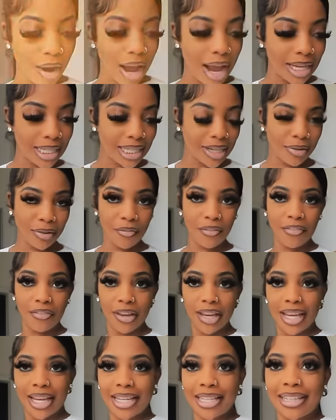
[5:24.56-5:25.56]
right, so the
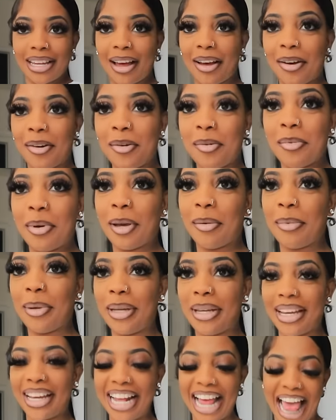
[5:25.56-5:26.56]
fit is on,
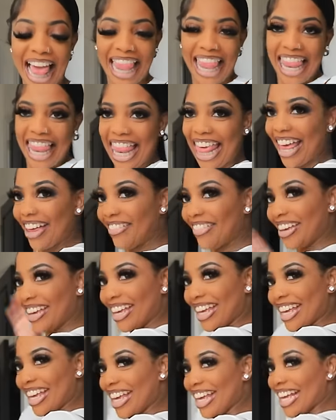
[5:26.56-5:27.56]
baby, and I love
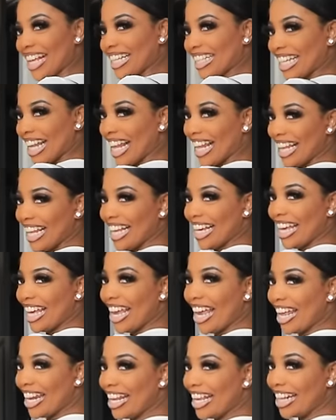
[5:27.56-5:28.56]
it. Look
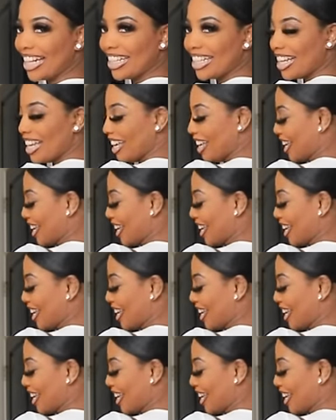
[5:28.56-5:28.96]
at it.